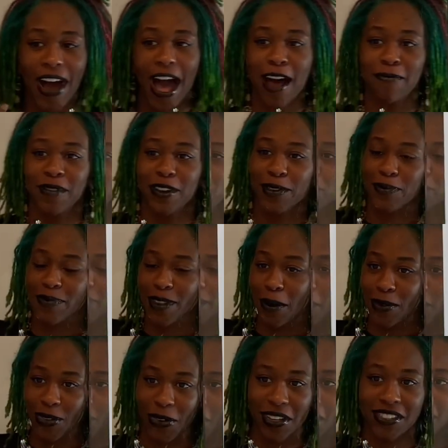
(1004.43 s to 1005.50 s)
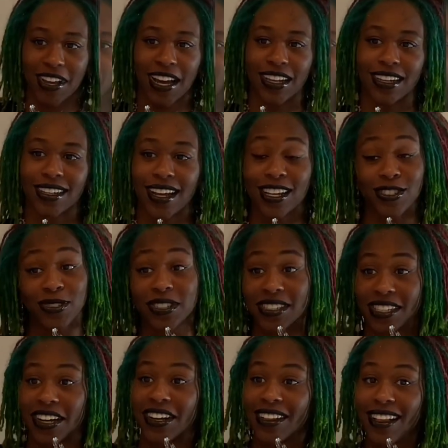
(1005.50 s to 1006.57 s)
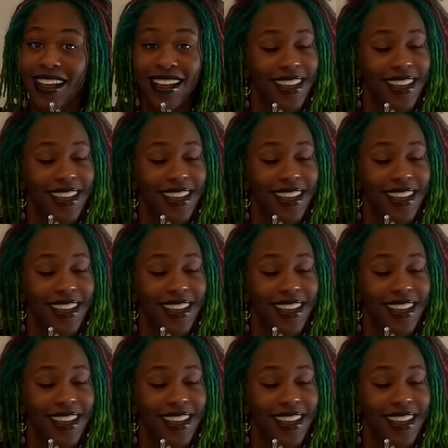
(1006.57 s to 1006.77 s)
happy. I'm so excited, as you can tell.